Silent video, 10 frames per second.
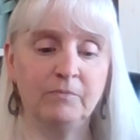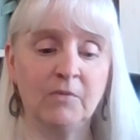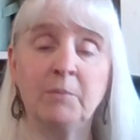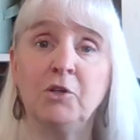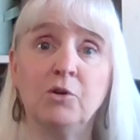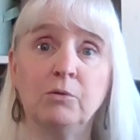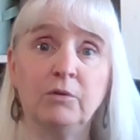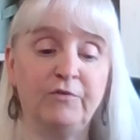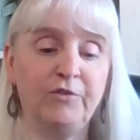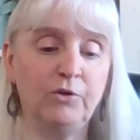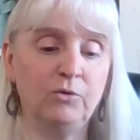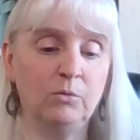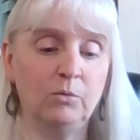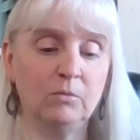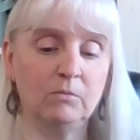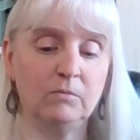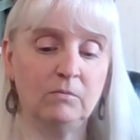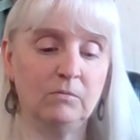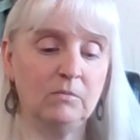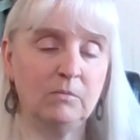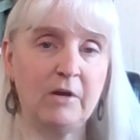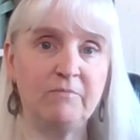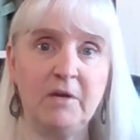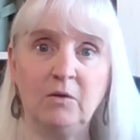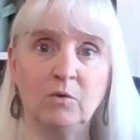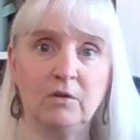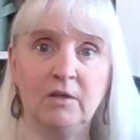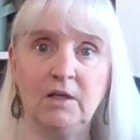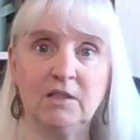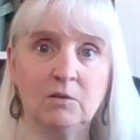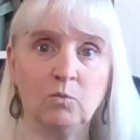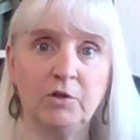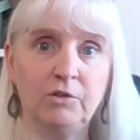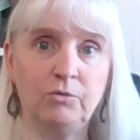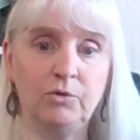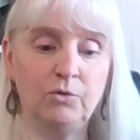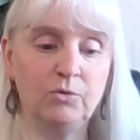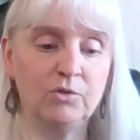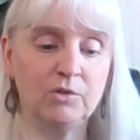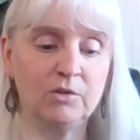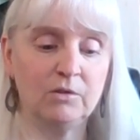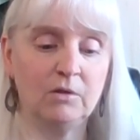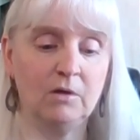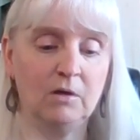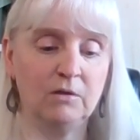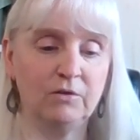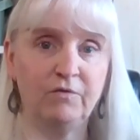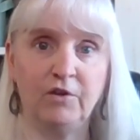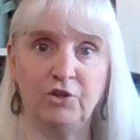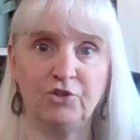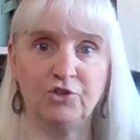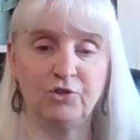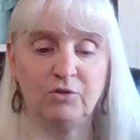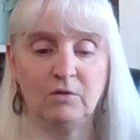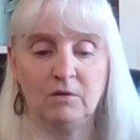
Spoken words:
let me know if you have made one of these and what you used to finish